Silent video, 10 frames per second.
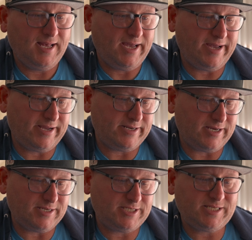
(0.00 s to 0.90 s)
And
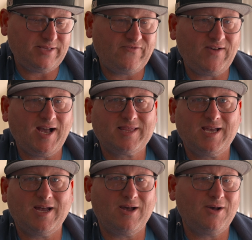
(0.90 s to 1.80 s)
just the fact
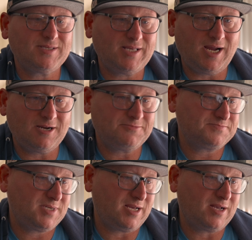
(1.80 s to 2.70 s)
that I was there
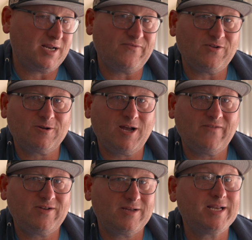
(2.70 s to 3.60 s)
and I got to
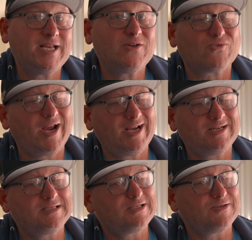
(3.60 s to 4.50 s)
photograph it. It did
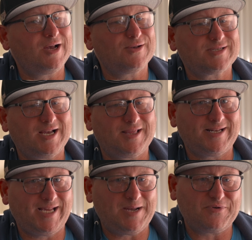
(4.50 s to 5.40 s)
rain, so that was kind of
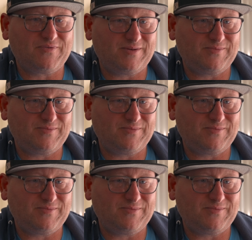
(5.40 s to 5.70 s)
dampered